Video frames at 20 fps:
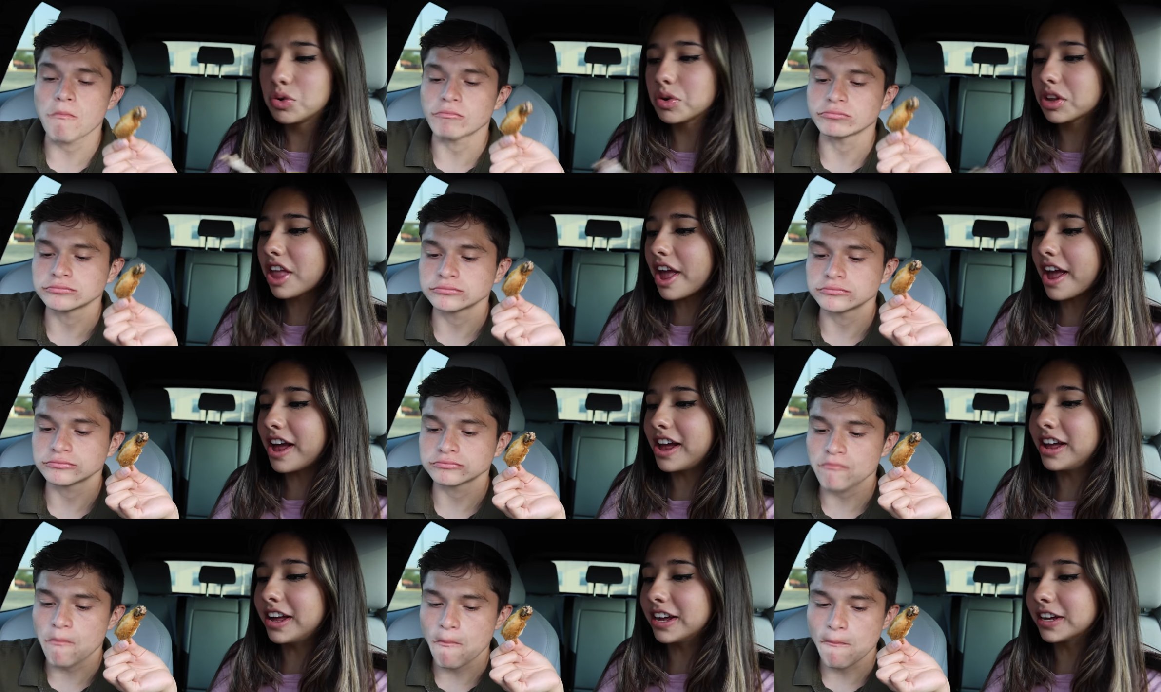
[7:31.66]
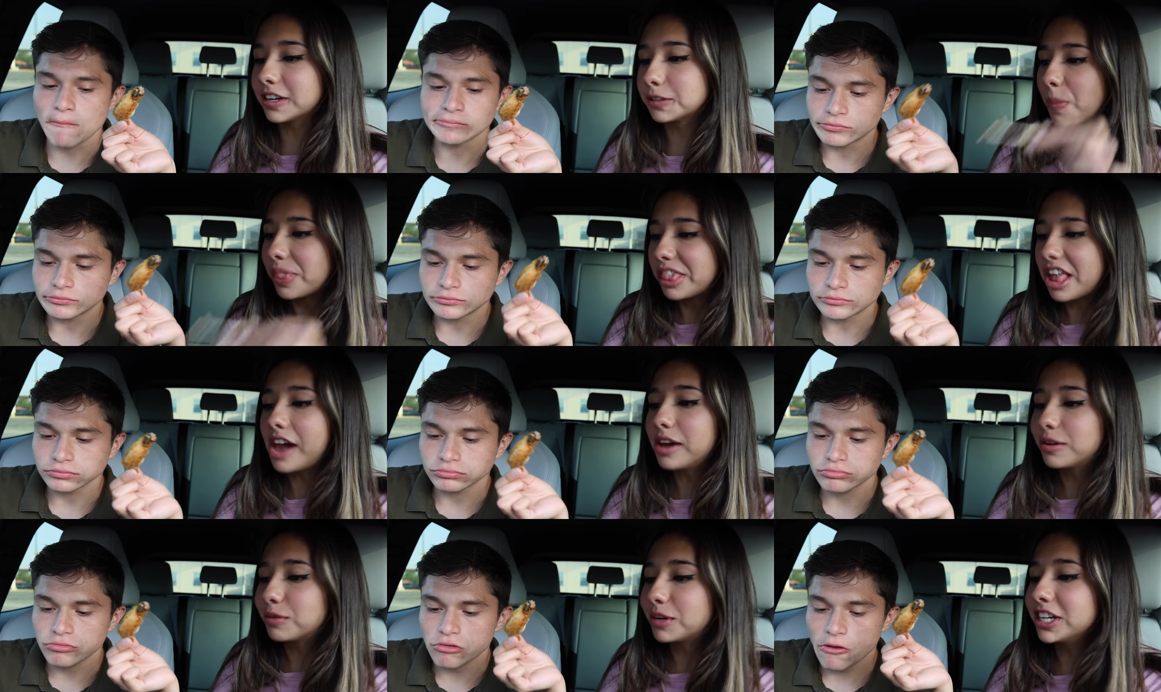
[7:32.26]
Speaker 1: what the heck? I
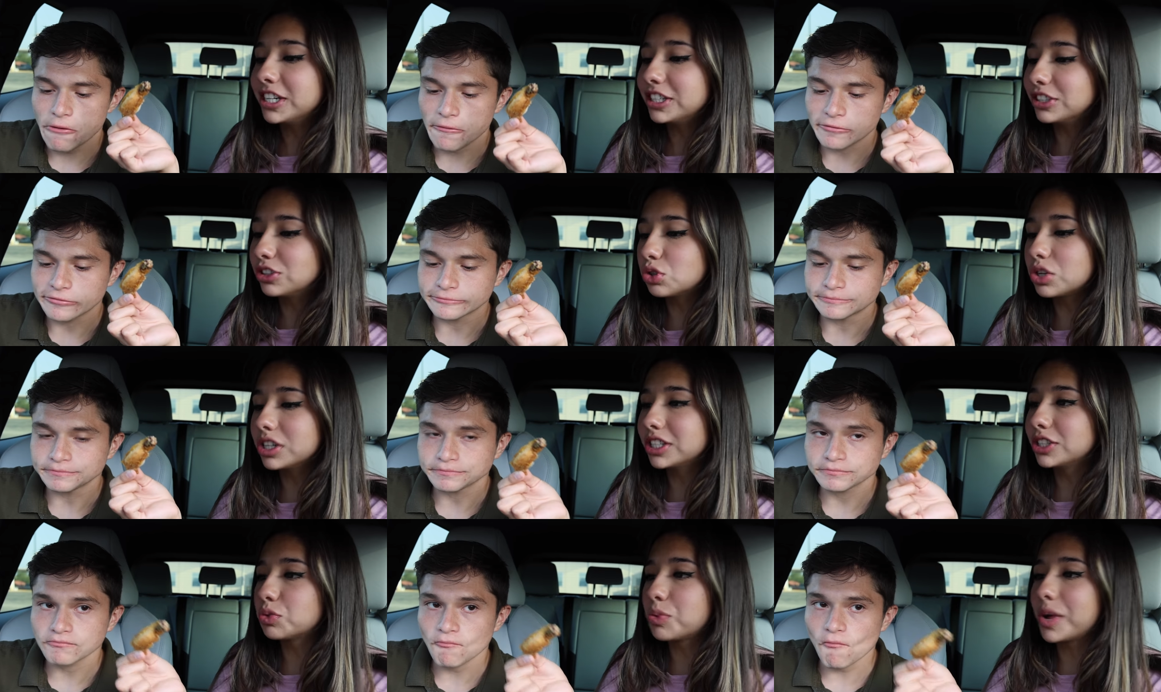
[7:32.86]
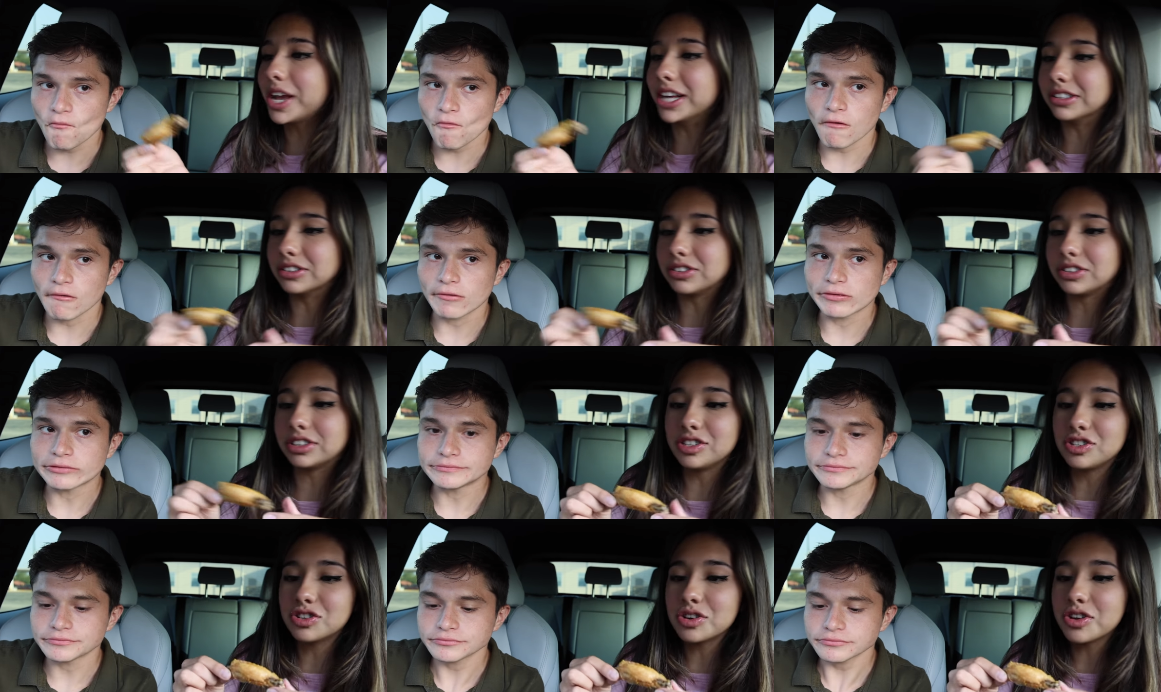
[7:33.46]
quite enjoy these wings.
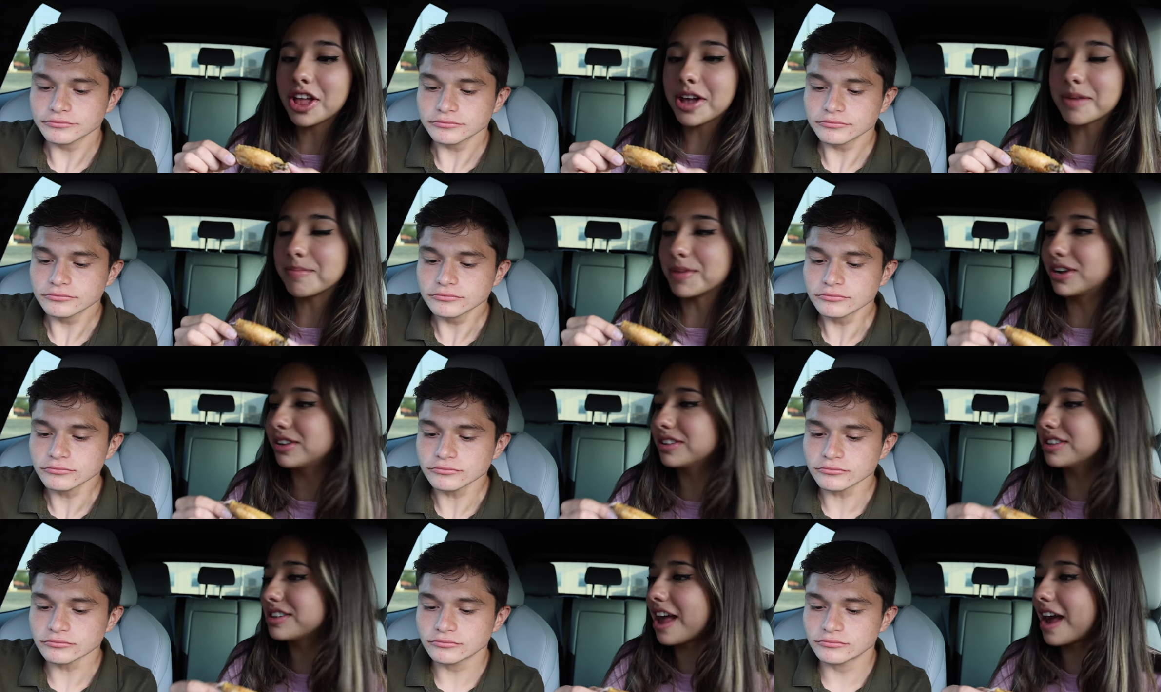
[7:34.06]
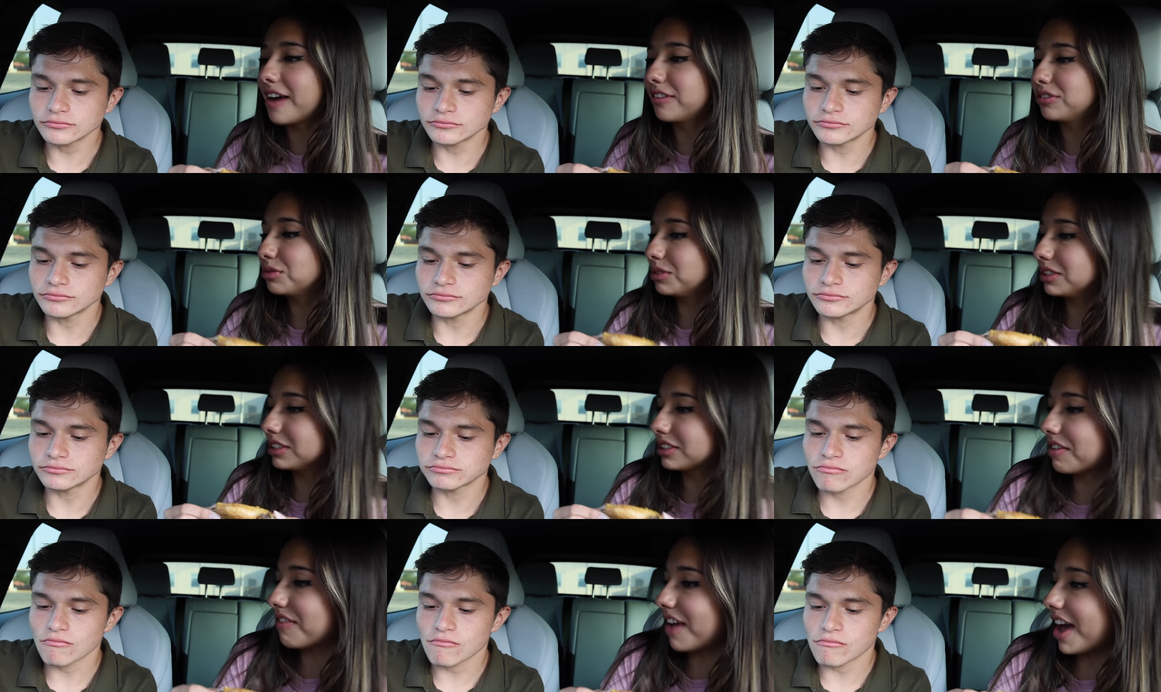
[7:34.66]
These are like better than half the wings
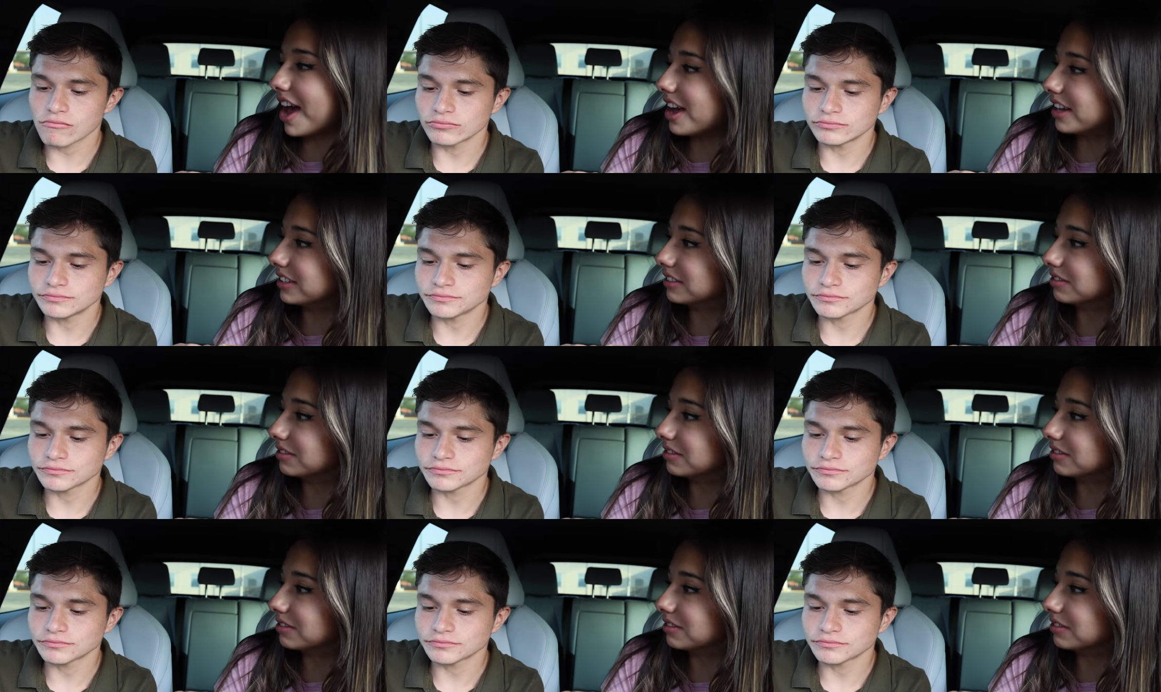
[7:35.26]
I've had.